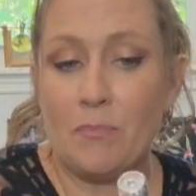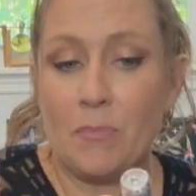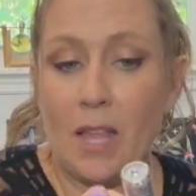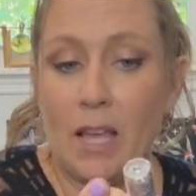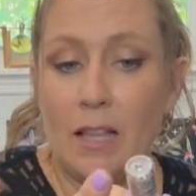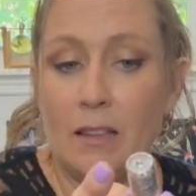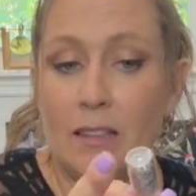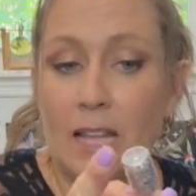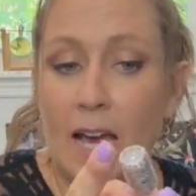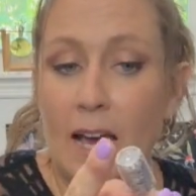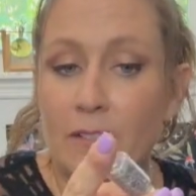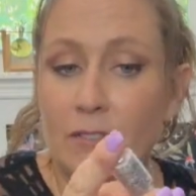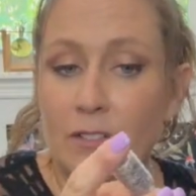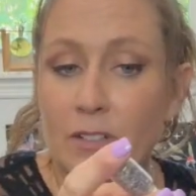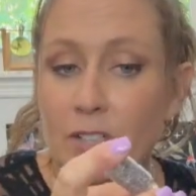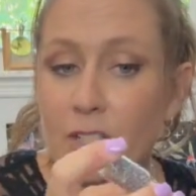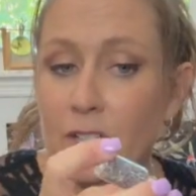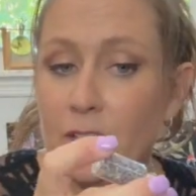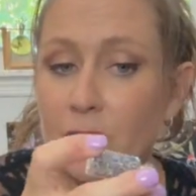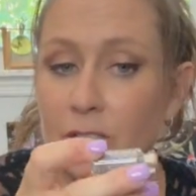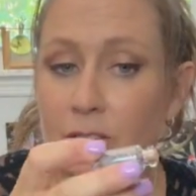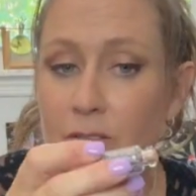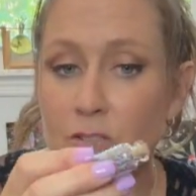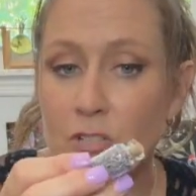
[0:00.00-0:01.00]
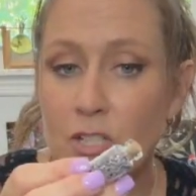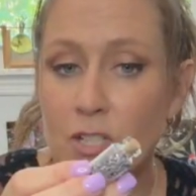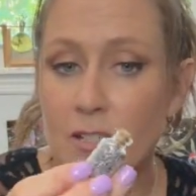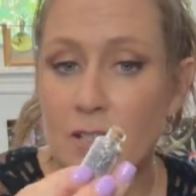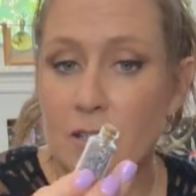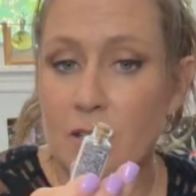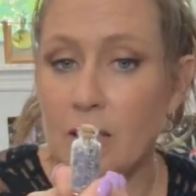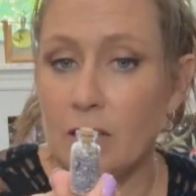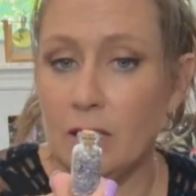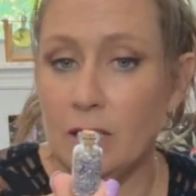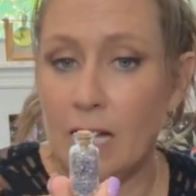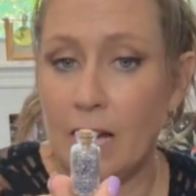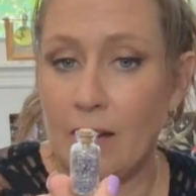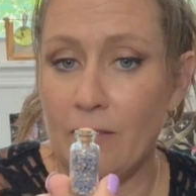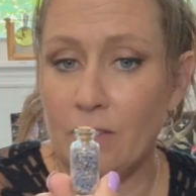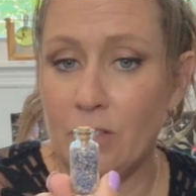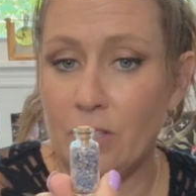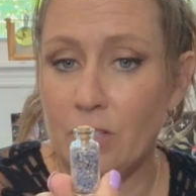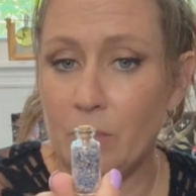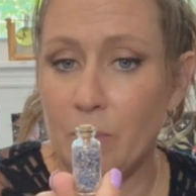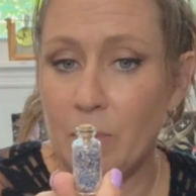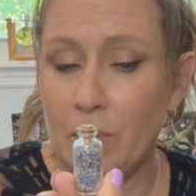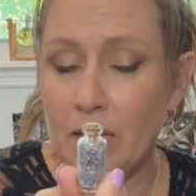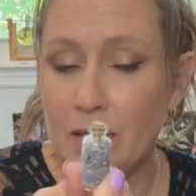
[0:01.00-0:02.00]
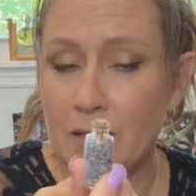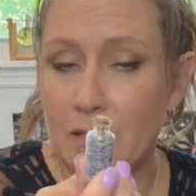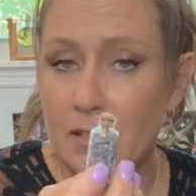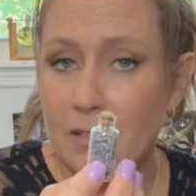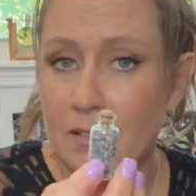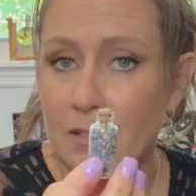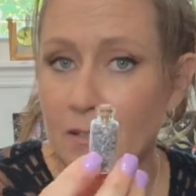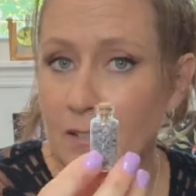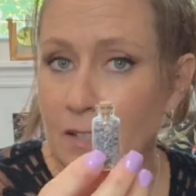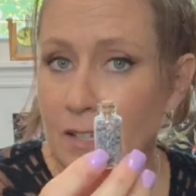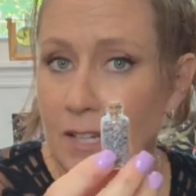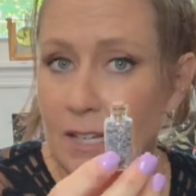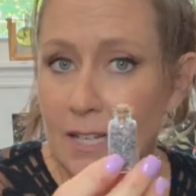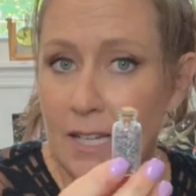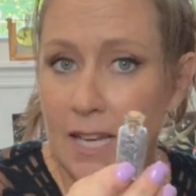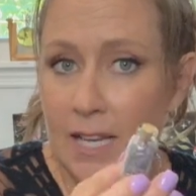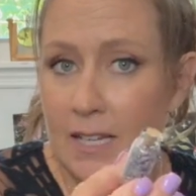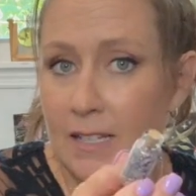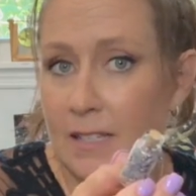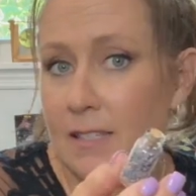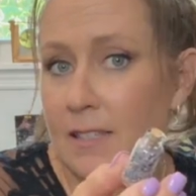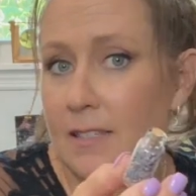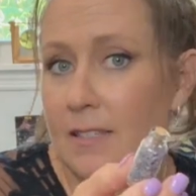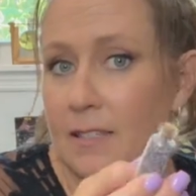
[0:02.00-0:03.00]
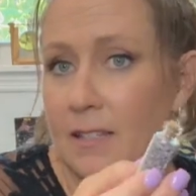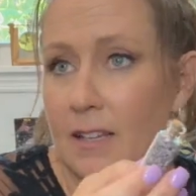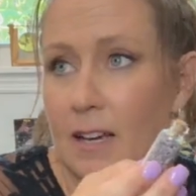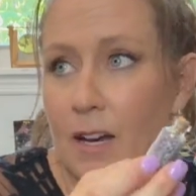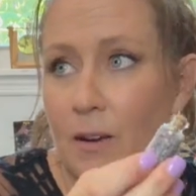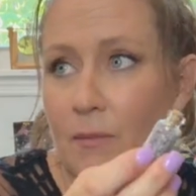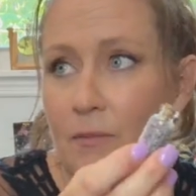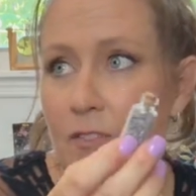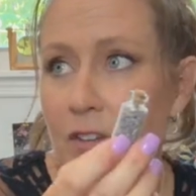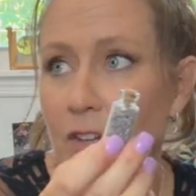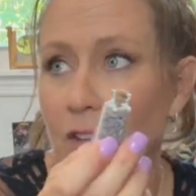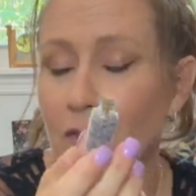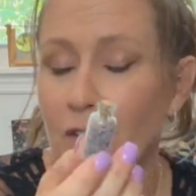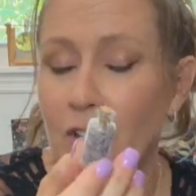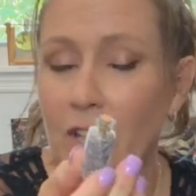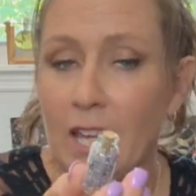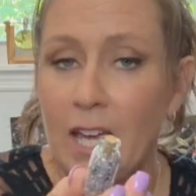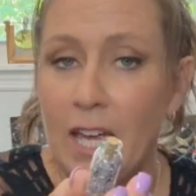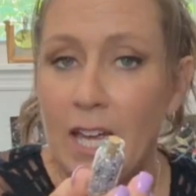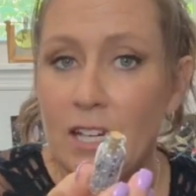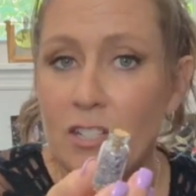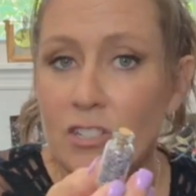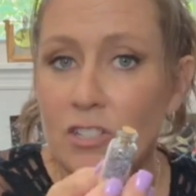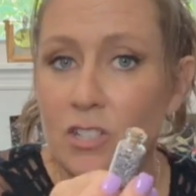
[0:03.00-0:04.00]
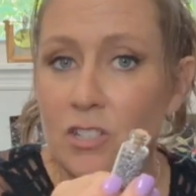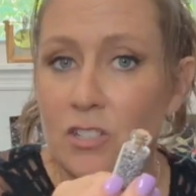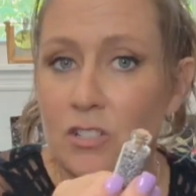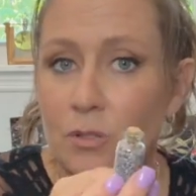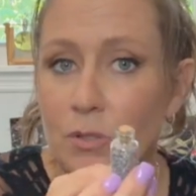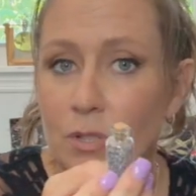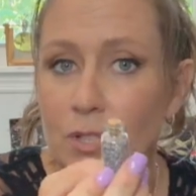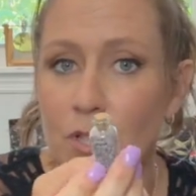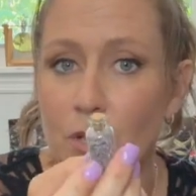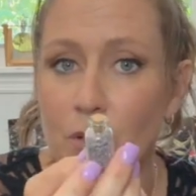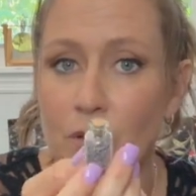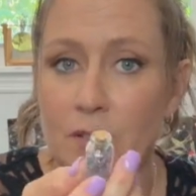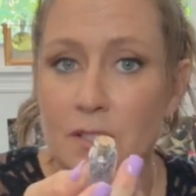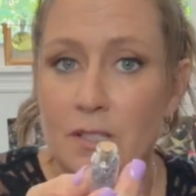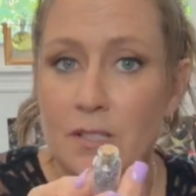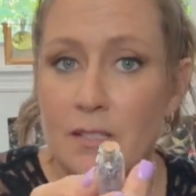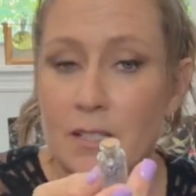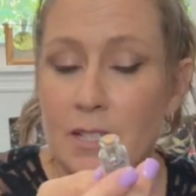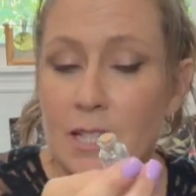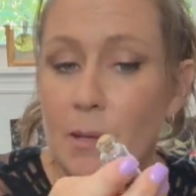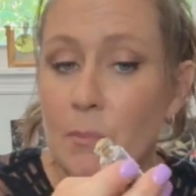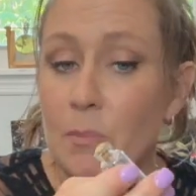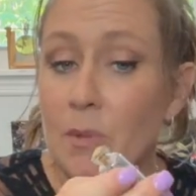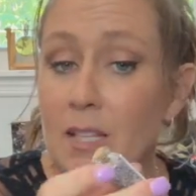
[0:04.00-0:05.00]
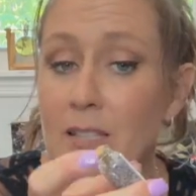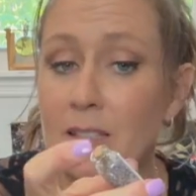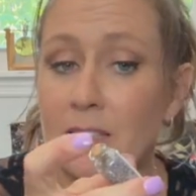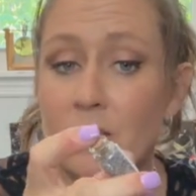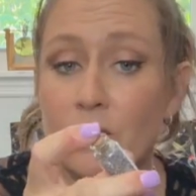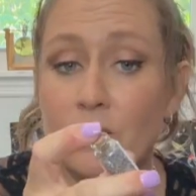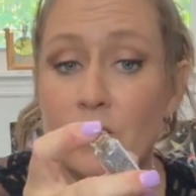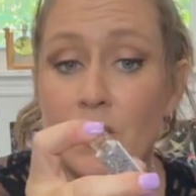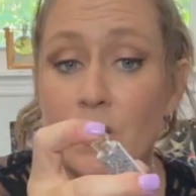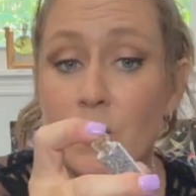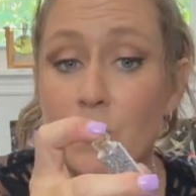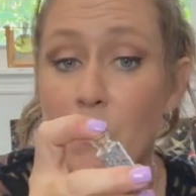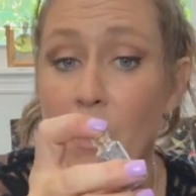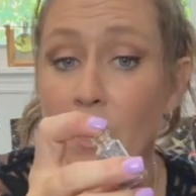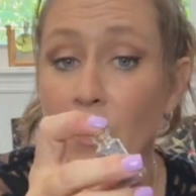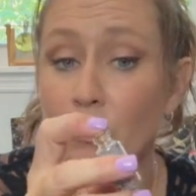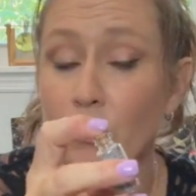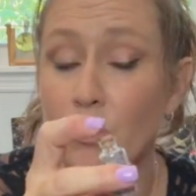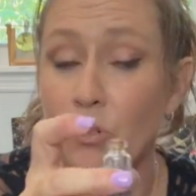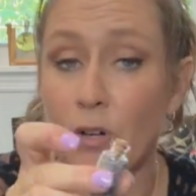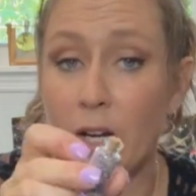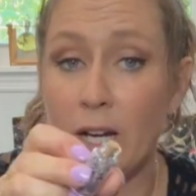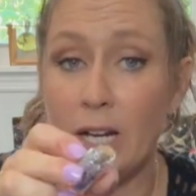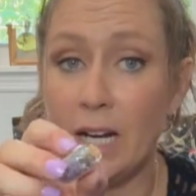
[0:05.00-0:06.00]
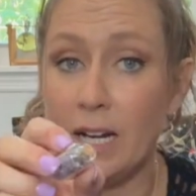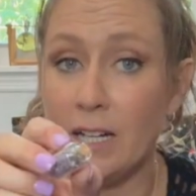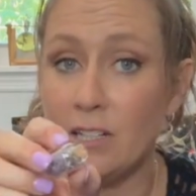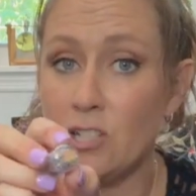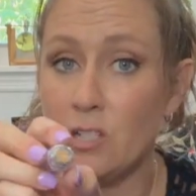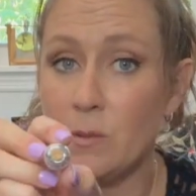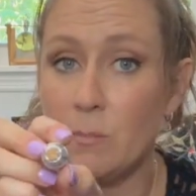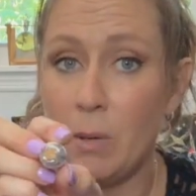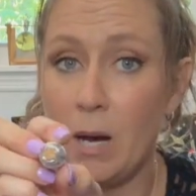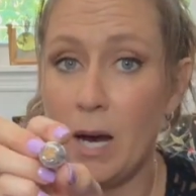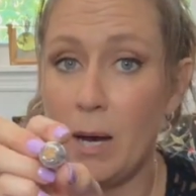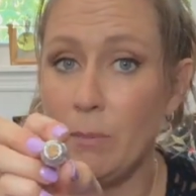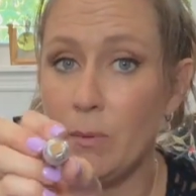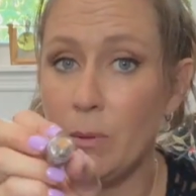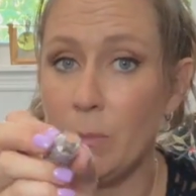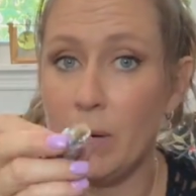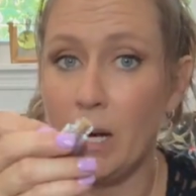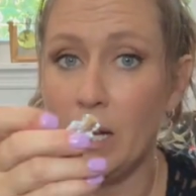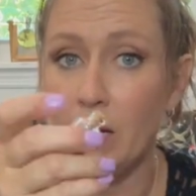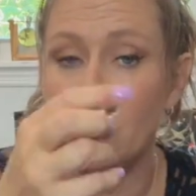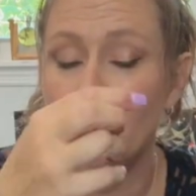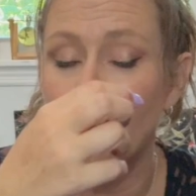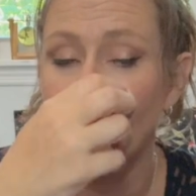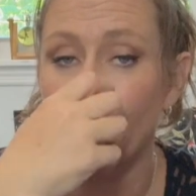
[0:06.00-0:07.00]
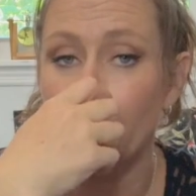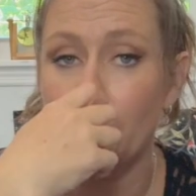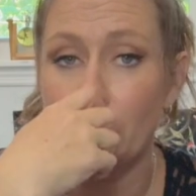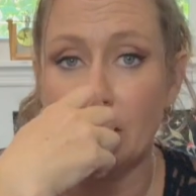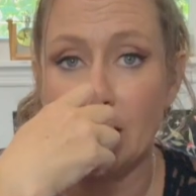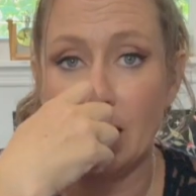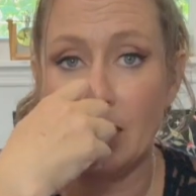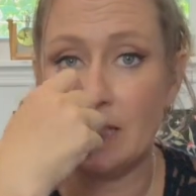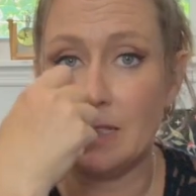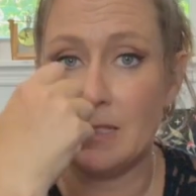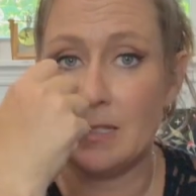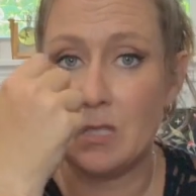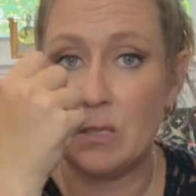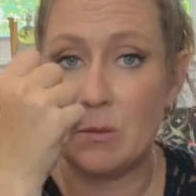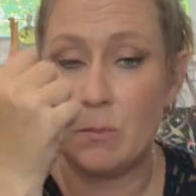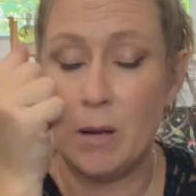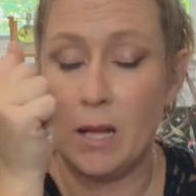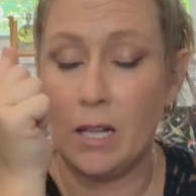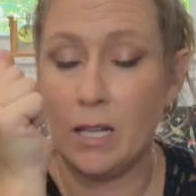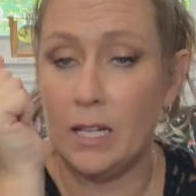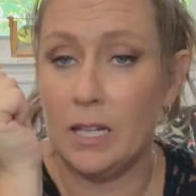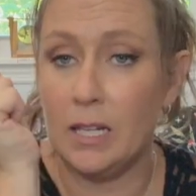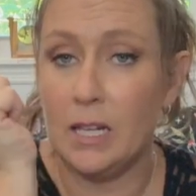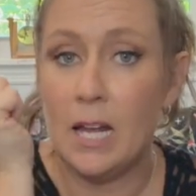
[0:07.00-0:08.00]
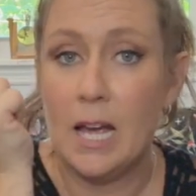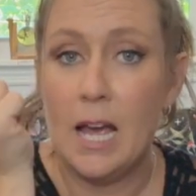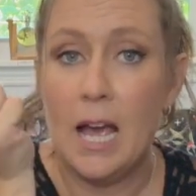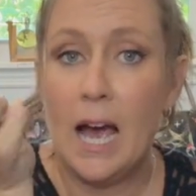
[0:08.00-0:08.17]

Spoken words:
lavender, just the lavender buds in case I'm feeling really anxious or to go to sleep. They still smell great. I just pop the bottle open, I can smell it.